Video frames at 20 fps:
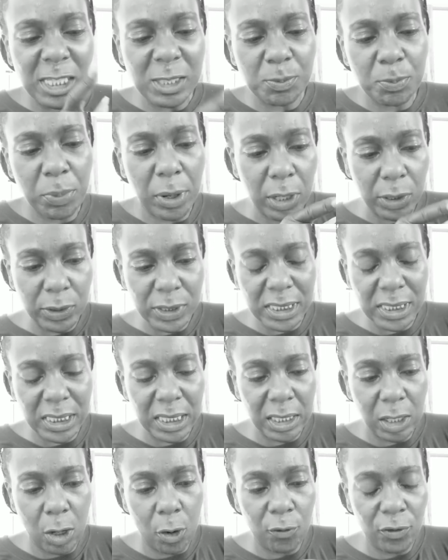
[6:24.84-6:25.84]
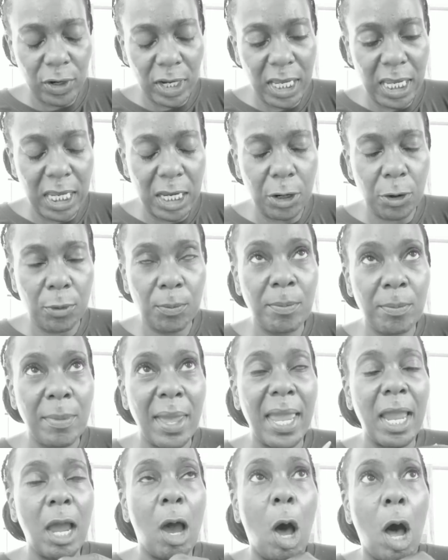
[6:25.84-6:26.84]
person over here
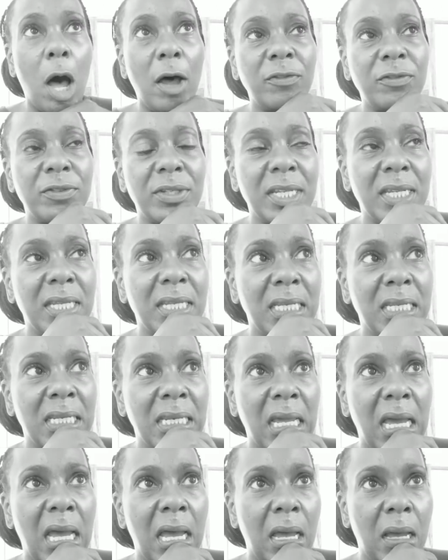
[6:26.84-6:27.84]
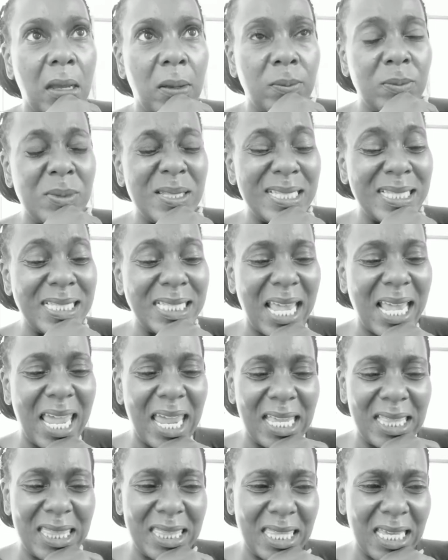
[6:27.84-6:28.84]
may often
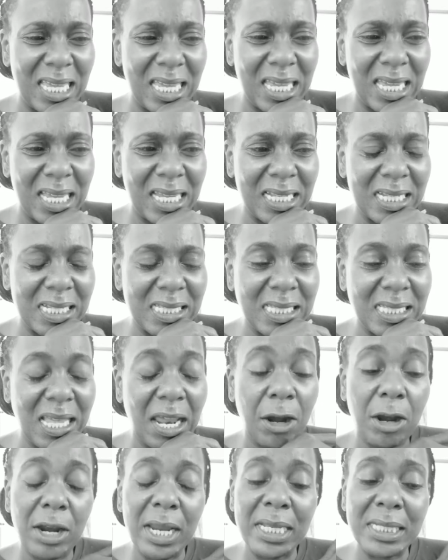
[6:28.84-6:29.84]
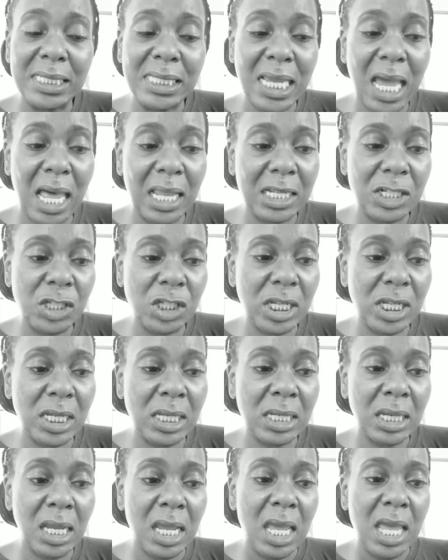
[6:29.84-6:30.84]
say things that are
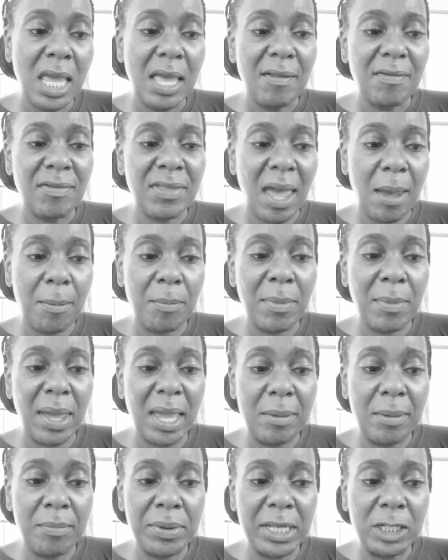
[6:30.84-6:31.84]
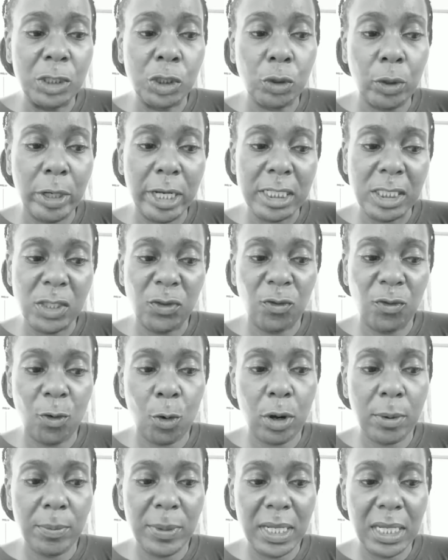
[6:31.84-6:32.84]
intelligent, that may be
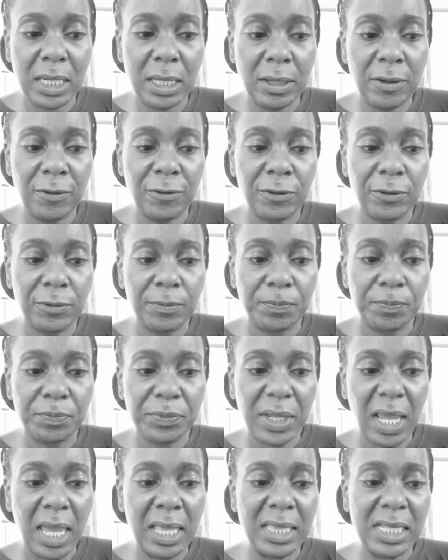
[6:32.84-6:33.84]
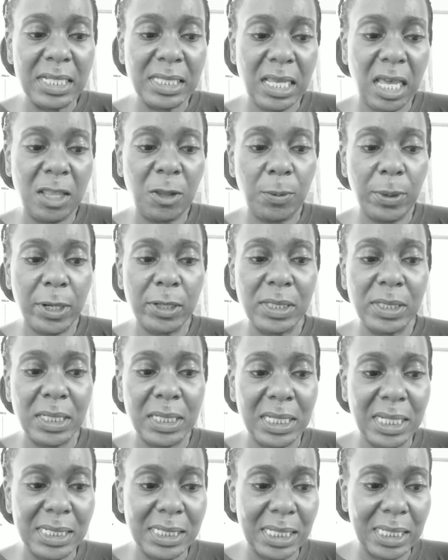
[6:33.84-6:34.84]
transformative, and this other person
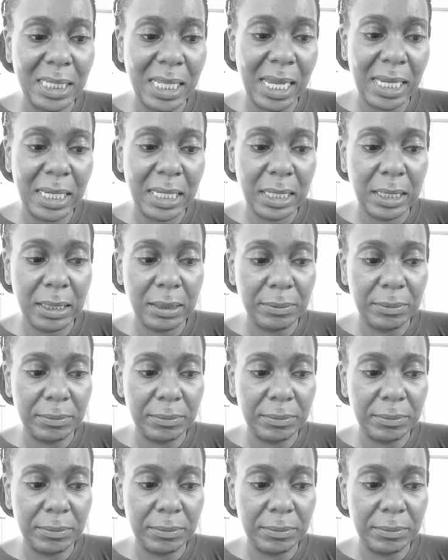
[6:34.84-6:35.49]
doesn't like it.